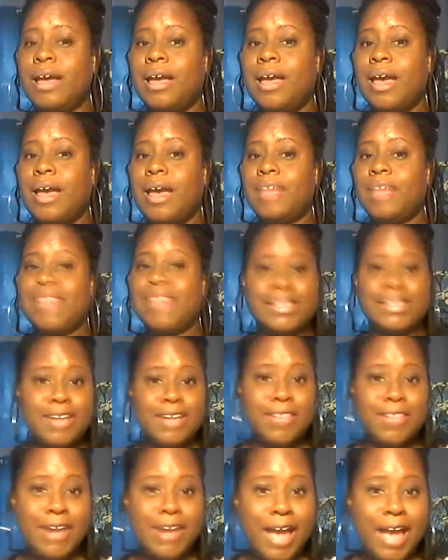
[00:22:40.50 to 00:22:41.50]
that's all
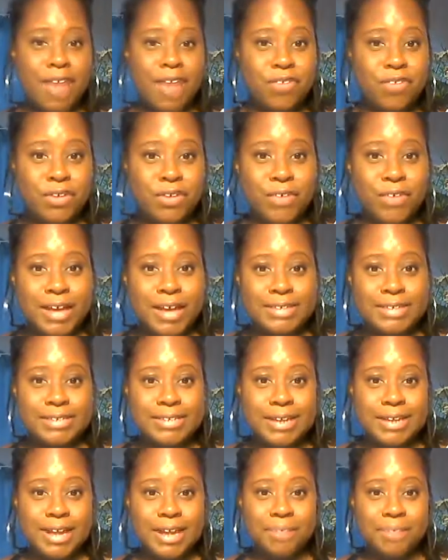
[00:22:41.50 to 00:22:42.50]
that I have for you guys
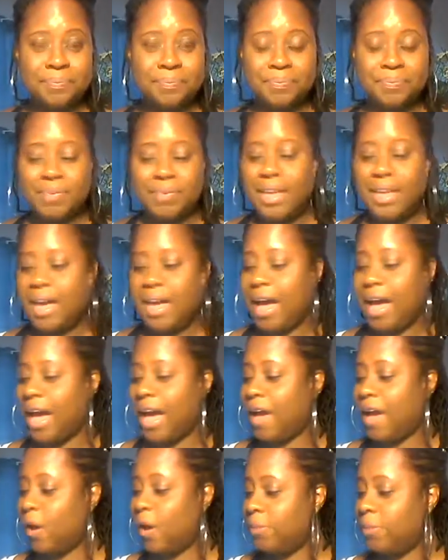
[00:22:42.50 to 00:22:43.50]
today. I
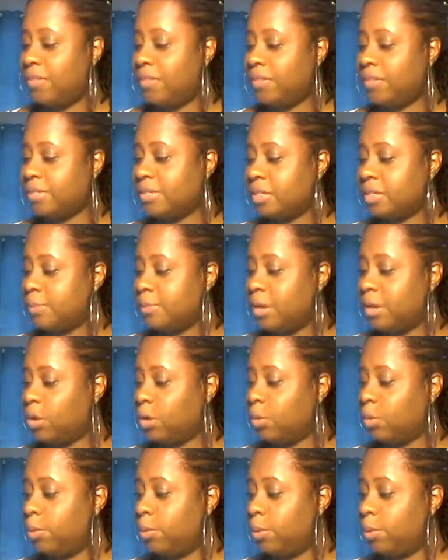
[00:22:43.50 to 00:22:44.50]
hope that this has been
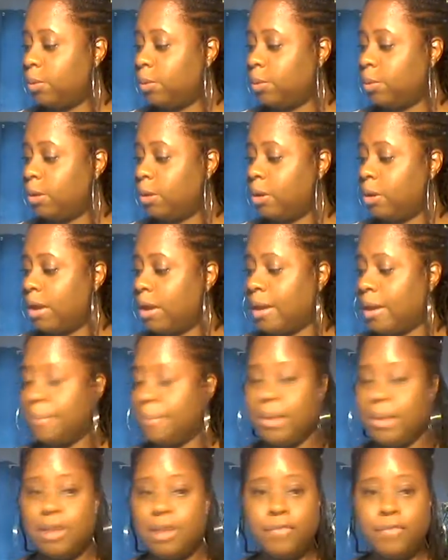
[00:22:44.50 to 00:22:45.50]
uber
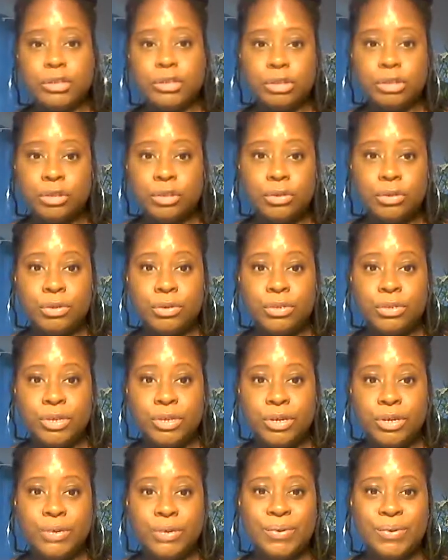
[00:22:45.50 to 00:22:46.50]
beneficial to
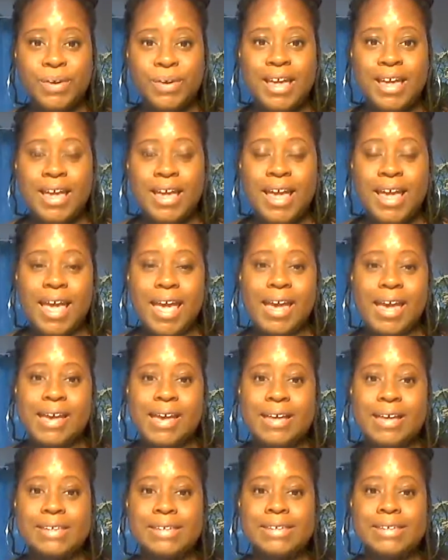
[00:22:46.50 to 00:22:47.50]
you.
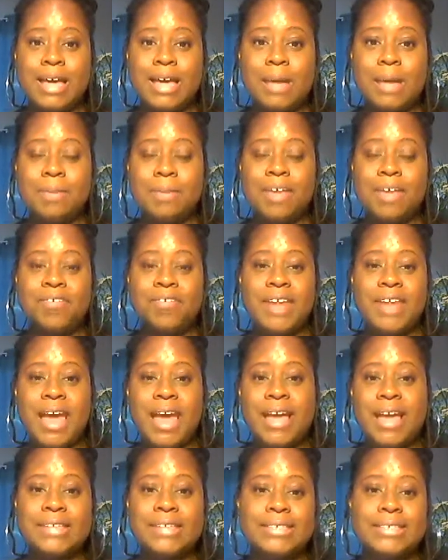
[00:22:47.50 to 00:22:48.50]
And if it
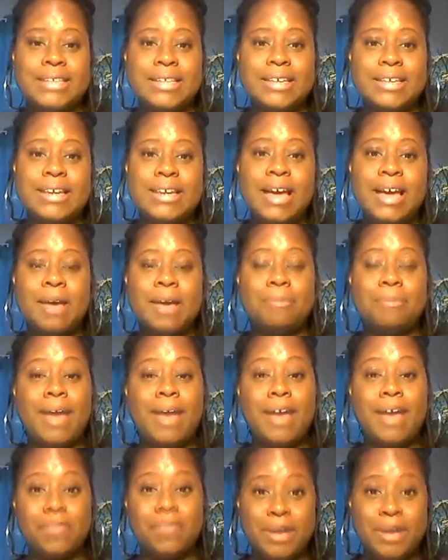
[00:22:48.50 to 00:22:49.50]
has, then
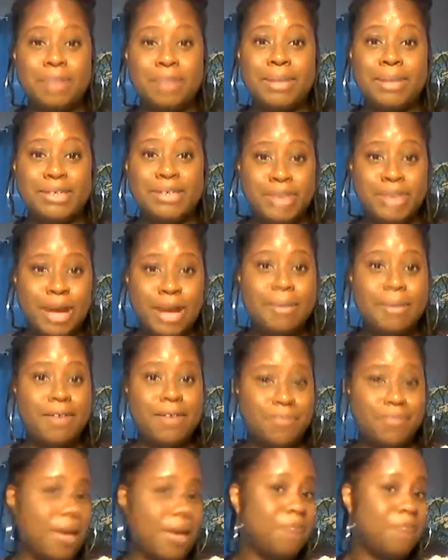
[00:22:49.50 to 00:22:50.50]
I've done my job.
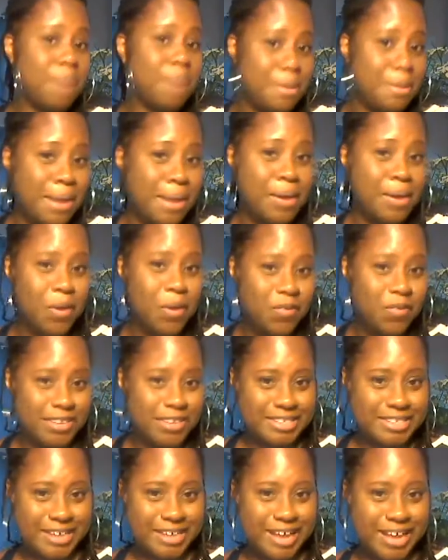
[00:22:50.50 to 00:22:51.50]
I've met my goal for
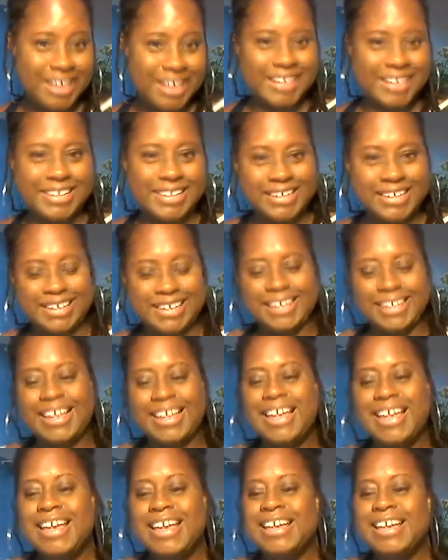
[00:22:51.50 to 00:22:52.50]
today.
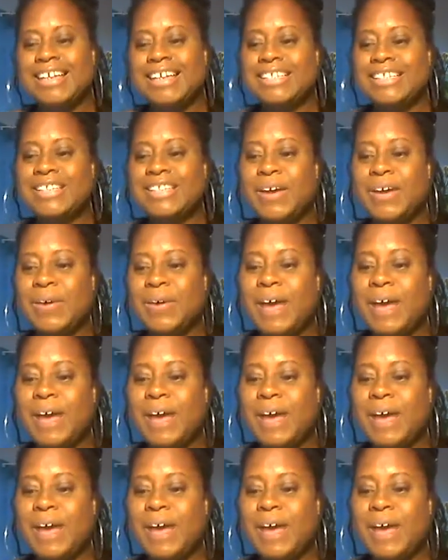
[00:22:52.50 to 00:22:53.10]
So